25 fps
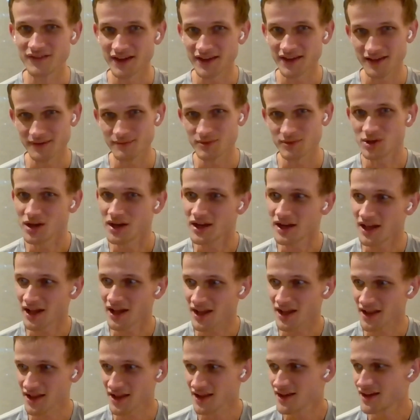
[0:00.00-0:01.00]

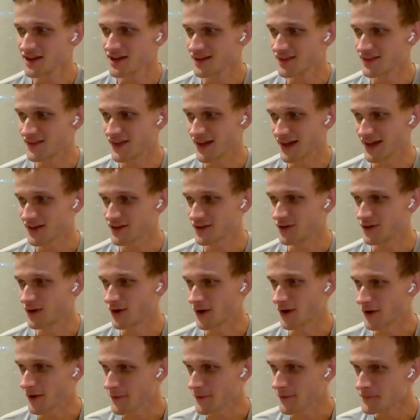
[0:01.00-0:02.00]
communities that
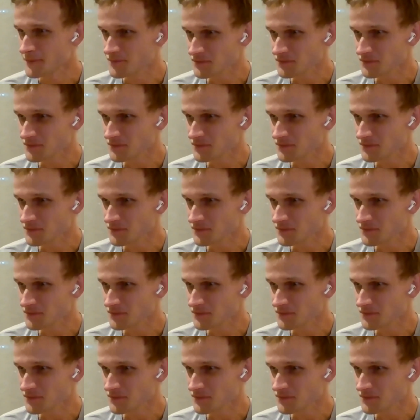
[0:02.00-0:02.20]
are